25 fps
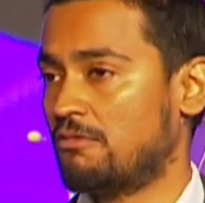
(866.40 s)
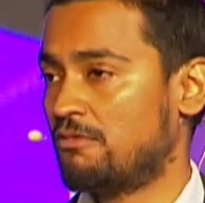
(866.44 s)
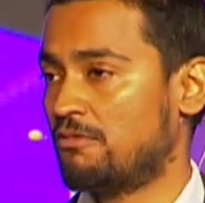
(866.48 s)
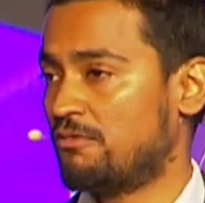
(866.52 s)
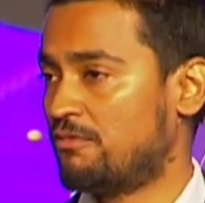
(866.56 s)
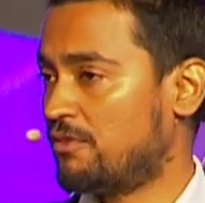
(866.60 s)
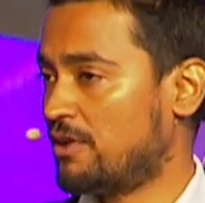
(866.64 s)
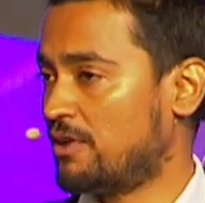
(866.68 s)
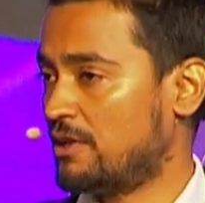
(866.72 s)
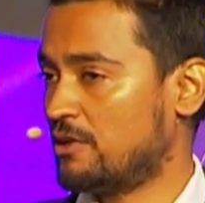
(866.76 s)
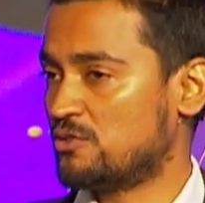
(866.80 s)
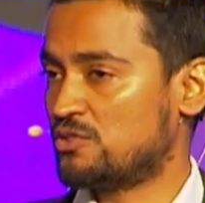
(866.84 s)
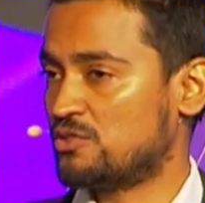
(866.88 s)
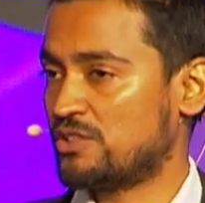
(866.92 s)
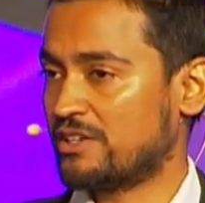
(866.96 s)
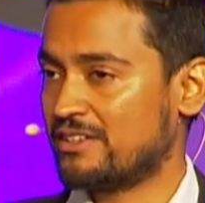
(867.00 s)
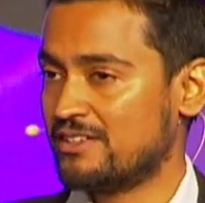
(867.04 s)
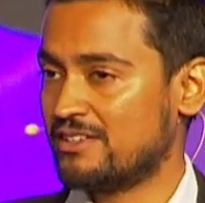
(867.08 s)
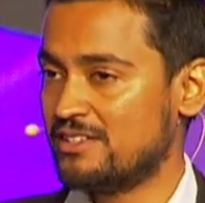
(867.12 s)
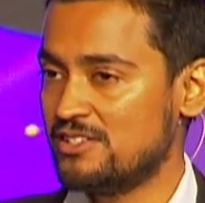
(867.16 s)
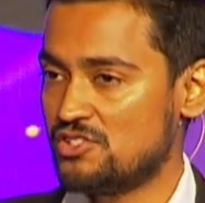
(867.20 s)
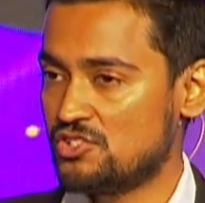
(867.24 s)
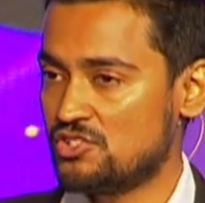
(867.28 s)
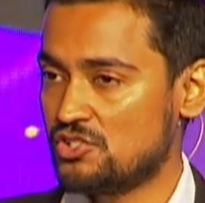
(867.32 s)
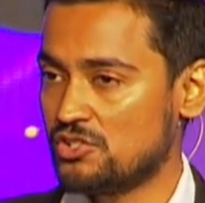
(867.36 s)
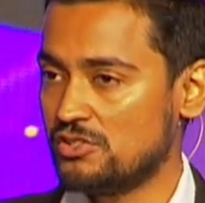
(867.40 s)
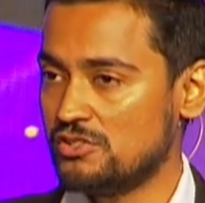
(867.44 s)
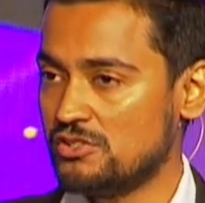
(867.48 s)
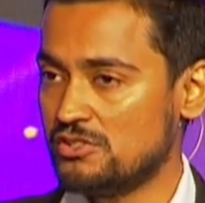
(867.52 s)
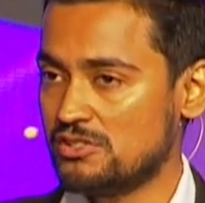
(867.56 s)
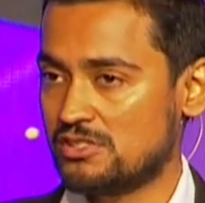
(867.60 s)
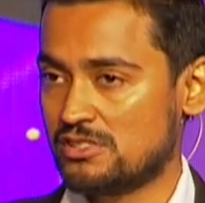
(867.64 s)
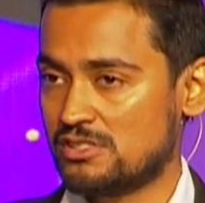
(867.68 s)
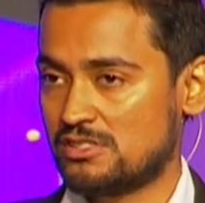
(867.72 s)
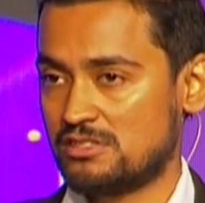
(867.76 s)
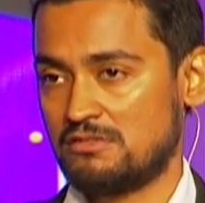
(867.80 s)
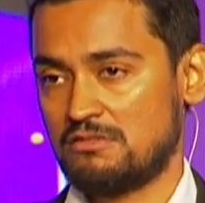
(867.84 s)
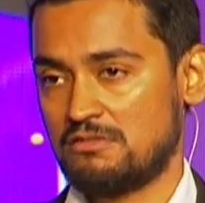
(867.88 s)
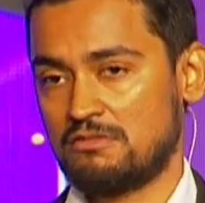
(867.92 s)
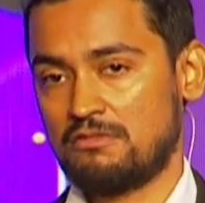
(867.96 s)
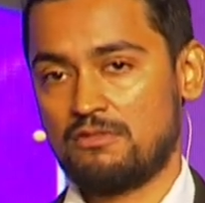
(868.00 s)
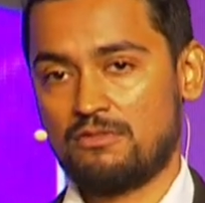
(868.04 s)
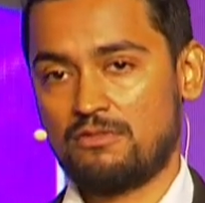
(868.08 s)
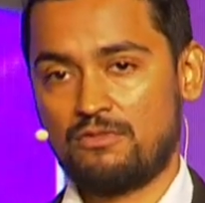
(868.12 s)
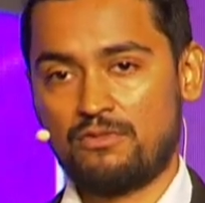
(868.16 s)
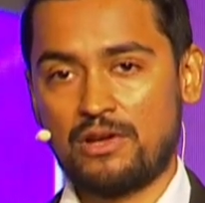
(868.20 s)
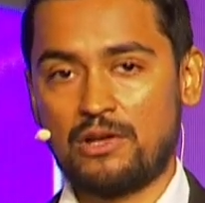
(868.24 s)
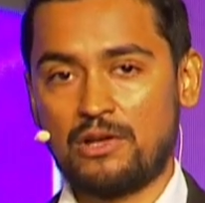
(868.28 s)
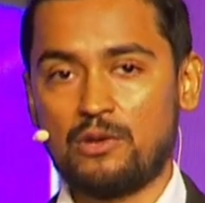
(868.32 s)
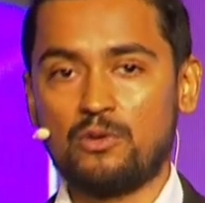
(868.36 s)
fellow technicians,
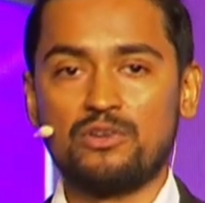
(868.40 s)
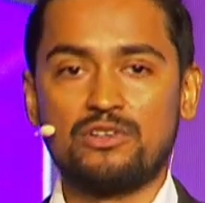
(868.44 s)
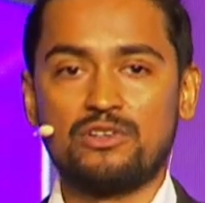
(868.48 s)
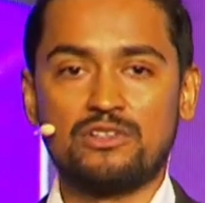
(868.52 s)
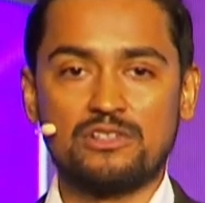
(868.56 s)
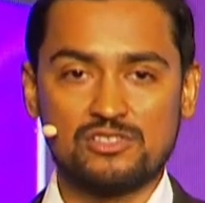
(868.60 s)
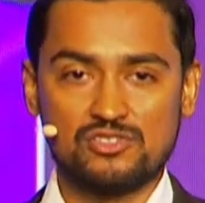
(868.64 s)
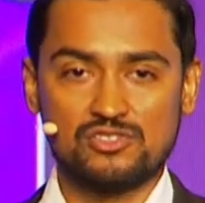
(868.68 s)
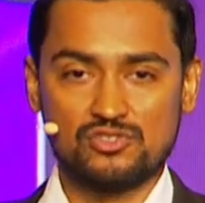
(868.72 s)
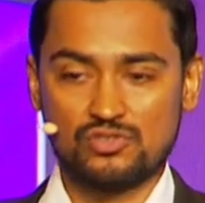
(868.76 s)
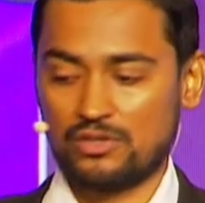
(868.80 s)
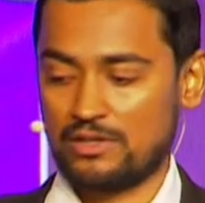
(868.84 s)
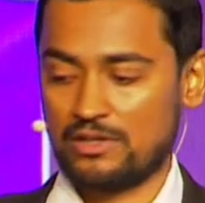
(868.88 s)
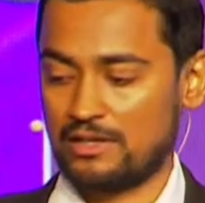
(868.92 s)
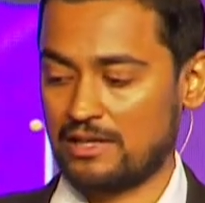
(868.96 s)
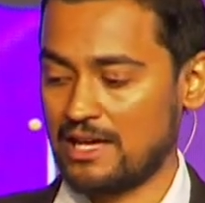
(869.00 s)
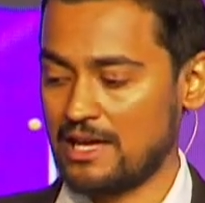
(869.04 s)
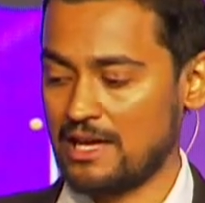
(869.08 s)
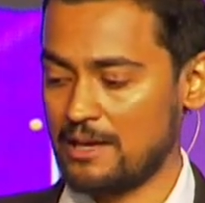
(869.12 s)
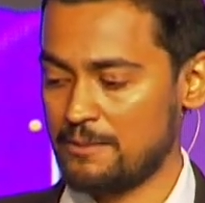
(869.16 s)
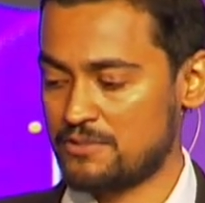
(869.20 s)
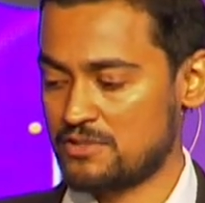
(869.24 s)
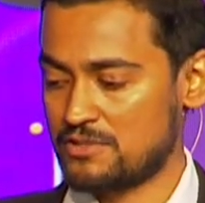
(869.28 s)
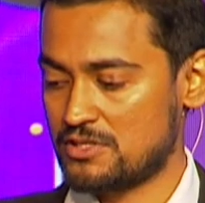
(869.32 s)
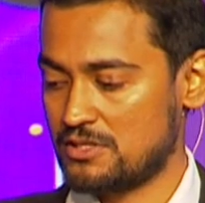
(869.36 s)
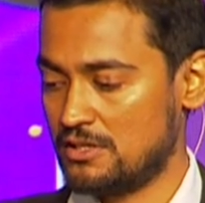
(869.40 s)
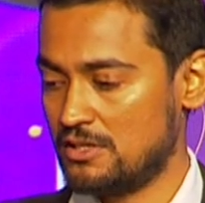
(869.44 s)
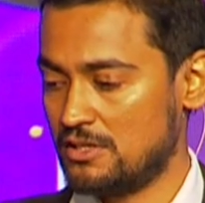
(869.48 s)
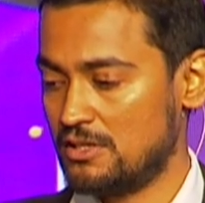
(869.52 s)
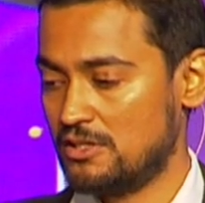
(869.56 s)
fellow industrial labs.